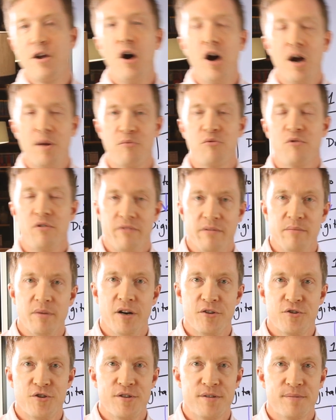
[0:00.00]
high profit
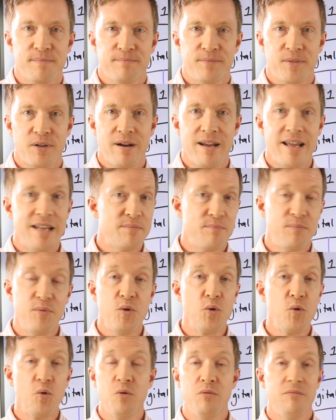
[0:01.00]
margins. All right, it's
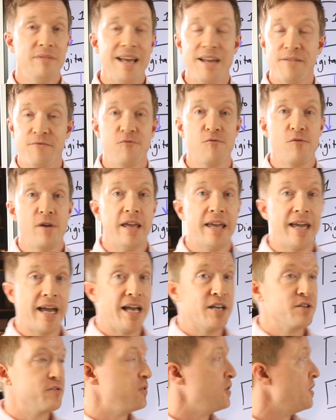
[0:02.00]
pure net free
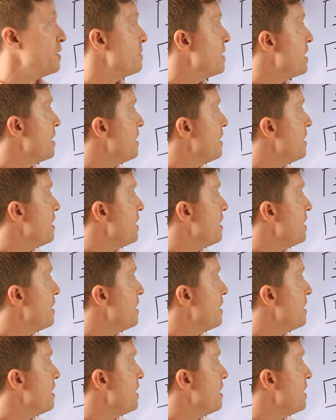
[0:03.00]
cash flow.